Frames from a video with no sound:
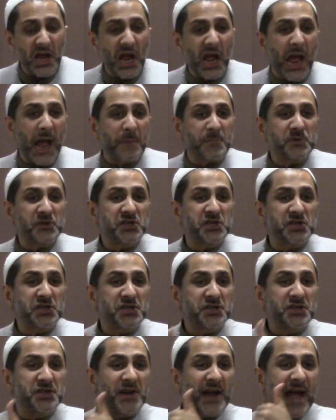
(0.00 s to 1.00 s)

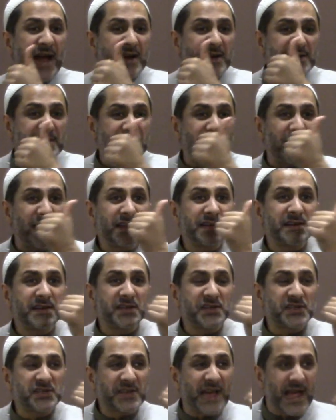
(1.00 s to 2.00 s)
abstract
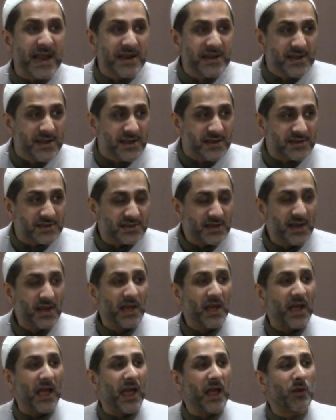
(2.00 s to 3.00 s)
understandings
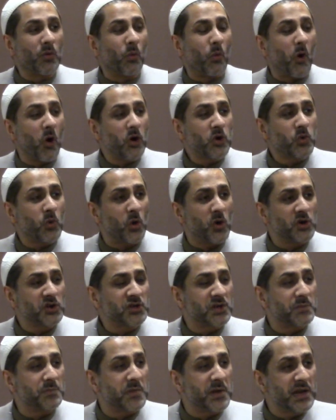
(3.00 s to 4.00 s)
and what was
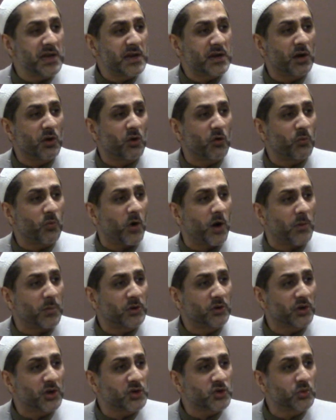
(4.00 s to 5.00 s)
the miracle of
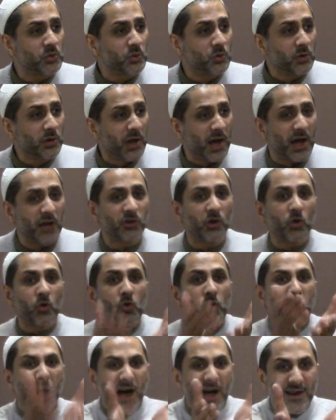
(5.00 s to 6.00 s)
Muhammad Rasulullah? The
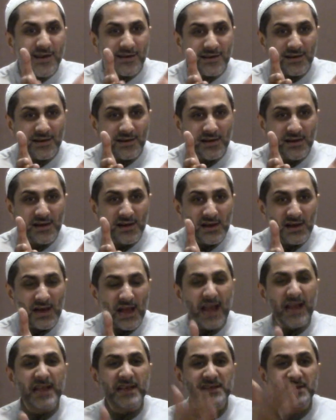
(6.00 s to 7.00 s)
Quran.
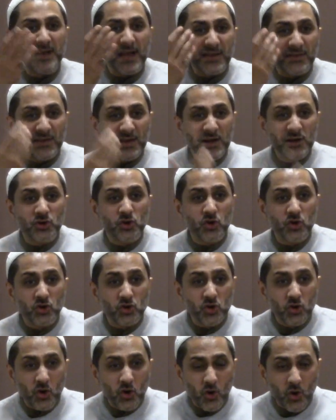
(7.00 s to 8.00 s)
It is nothing to
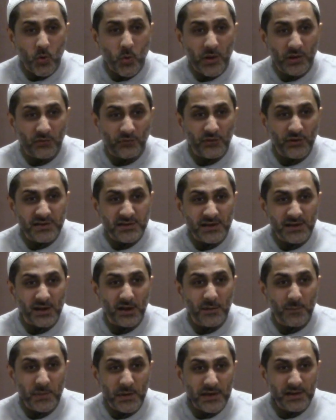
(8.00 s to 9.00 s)
do with
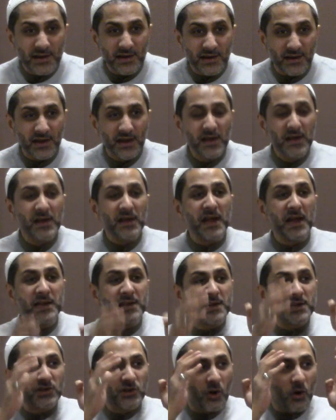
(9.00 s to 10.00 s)
physical being. It
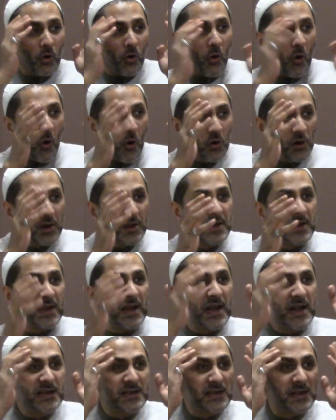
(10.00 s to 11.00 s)
is a
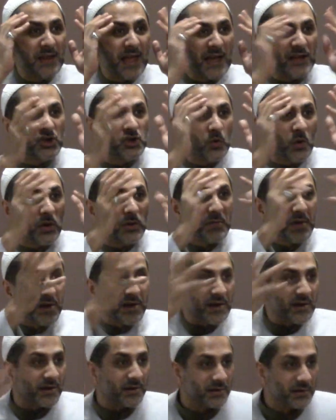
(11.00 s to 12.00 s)
wholly intellectual
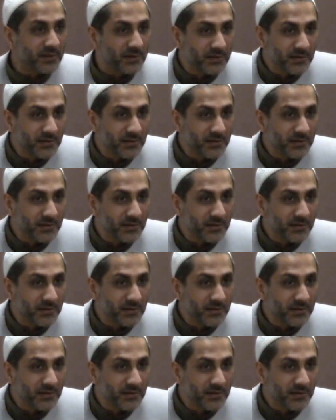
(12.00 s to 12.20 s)
miracle.